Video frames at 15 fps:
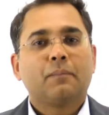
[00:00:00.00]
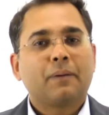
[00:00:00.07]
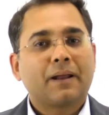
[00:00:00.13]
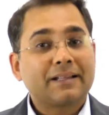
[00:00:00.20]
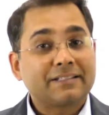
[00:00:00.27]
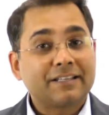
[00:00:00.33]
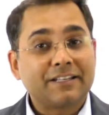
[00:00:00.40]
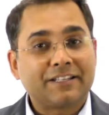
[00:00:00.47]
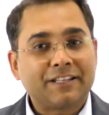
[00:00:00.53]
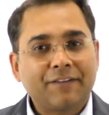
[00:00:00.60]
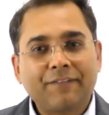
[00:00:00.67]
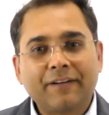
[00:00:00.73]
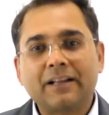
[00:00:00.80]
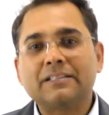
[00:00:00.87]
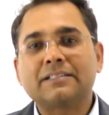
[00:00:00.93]
But it's a
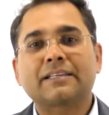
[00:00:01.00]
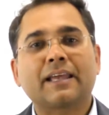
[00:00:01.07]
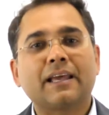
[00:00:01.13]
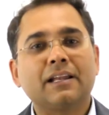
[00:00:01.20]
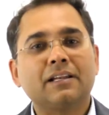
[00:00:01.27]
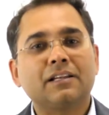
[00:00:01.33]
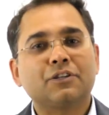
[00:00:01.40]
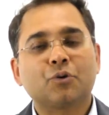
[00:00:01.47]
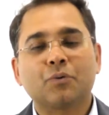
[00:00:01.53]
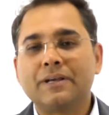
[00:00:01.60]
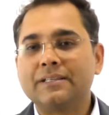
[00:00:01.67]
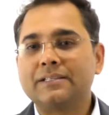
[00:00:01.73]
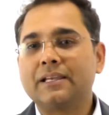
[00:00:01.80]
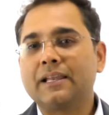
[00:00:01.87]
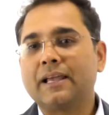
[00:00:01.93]
difficult skill to
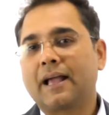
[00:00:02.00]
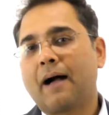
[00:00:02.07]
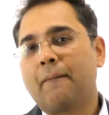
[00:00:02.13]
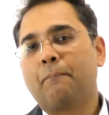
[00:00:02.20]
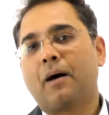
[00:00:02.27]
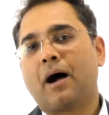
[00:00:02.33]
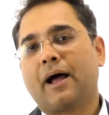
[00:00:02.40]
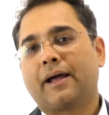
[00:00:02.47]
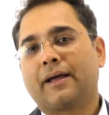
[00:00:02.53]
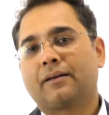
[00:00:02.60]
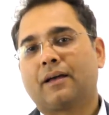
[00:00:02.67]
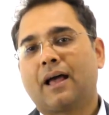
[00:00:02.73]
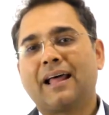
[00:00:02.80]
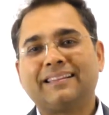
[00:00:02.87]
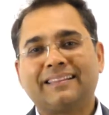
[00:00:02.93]
easily come
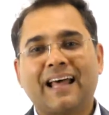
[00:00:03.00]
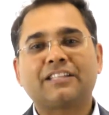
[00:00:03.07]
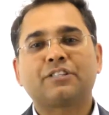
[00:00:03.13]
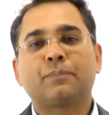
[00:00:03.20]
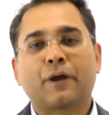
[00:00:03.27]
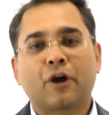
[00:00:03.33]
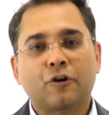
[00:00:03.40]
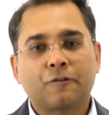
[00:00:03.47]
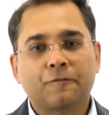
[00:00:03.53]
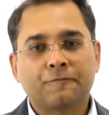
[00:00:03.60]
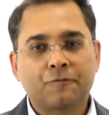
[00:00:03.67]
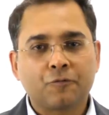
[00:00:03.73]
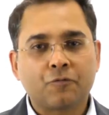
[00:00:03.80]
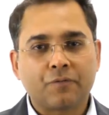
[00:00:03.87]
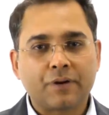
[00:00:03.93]
by, and that's because
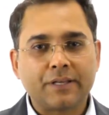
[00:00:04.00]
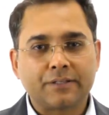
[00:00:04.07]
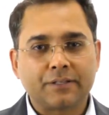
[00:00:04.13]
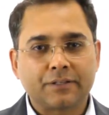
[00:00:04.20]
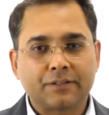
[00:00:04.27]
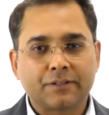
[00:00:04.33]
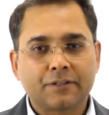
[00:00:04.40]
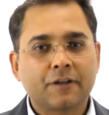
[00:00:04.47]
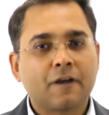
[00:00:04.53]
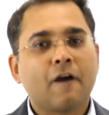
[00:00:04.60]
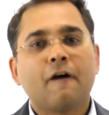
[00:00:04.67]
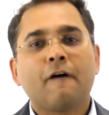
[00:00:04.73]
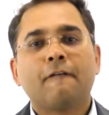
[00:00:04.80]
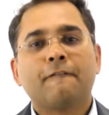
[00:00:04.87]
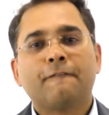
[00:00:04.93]
of two reasons.
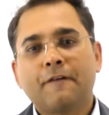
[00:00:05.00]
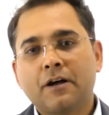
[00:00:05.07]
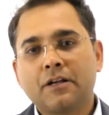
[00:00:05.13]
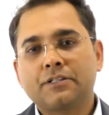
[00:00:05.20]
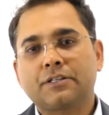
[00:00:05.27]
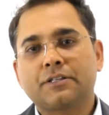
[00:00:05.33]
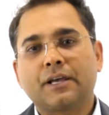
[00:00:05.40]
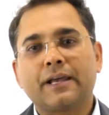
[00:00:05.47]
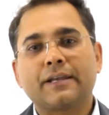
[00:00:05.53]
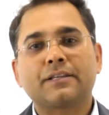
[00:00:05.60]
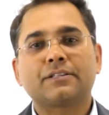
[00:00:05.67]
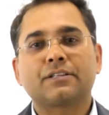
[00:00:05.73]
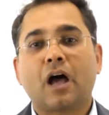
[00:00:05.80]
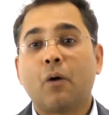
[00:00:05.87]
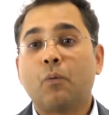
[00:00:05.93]
First, it
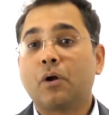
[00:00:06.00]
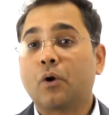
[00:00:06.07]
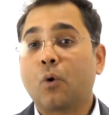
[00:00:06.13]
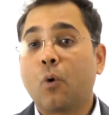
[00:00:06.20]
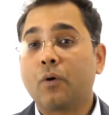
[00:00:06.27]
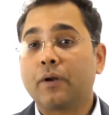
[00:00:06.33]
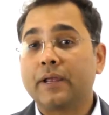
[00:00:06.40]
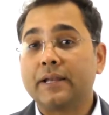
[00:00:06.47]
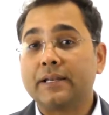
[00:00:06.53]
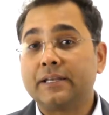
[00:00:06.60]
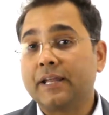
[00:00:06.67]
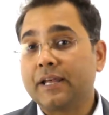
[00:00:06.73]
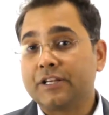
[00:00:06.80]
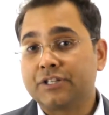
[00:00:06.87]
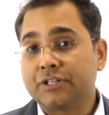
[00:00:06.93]
is our
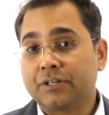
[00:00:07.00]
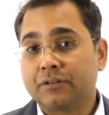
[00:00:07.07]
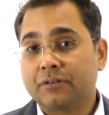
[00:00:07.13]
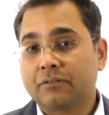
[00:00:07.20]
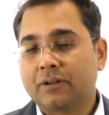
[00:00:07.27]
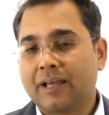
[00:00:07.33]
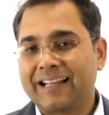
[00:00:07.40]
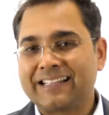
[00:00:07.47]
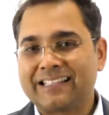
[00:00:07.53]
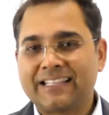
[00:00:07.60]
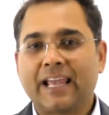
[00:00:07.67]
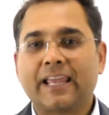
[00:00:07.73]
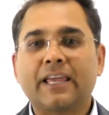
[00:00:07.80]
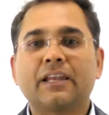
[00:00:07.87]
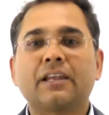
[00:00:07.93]
orientation, and
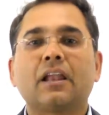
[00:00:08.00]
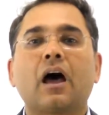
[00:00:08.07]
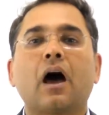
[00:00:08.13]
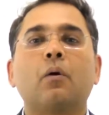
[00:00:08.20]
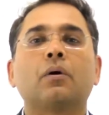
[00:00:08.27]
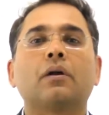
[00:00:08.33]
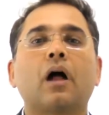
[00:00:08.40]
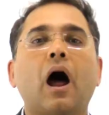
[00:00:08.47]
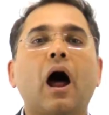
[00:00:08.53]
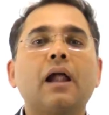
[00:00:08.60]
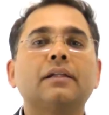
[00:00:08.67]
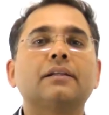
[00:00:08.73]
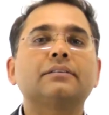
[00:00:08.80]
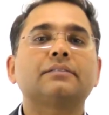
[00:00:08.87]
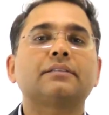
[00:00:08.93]
second, our
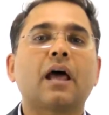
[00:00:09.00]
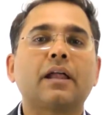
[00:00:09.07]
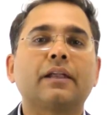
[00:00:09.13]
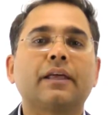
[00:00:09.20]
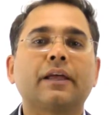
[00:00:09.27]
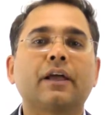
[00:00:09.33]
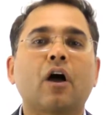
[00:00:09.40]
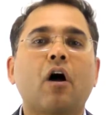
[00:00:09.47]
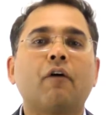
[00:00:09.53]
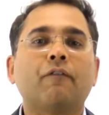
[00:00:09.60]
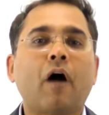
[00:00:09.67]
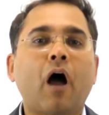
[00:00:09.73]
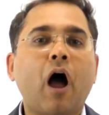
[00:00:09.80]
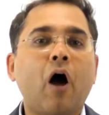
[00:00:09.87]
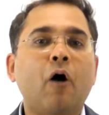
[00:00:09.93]
understanding of
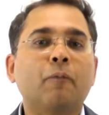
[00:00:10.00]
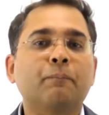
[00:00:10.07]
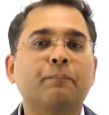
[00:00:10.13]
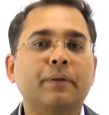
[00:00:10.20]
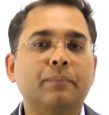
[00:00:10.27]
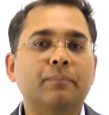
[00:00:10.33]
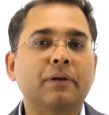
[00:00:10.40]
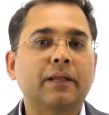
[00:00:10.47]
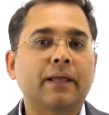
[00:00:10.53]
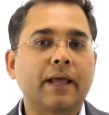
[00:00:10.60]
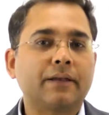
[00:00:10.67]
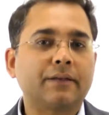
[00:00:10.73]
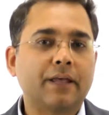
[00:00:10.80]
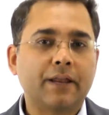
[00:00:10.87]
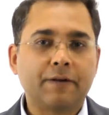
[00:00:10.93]
how people
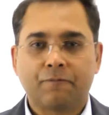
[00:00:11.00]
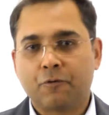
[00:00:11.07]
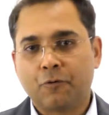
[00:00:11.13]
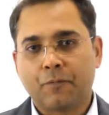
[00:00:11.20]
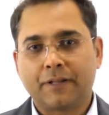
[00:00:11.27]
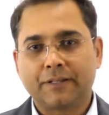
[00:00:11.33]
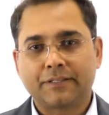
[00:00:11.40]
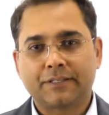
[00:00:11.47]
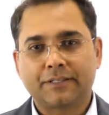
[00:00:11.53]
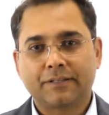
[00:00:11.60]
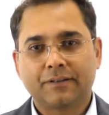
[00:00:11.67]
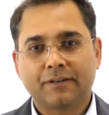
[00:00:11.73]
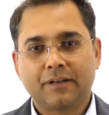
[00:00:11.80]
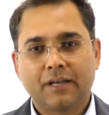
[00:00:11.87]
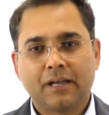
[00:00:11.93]
get influenced.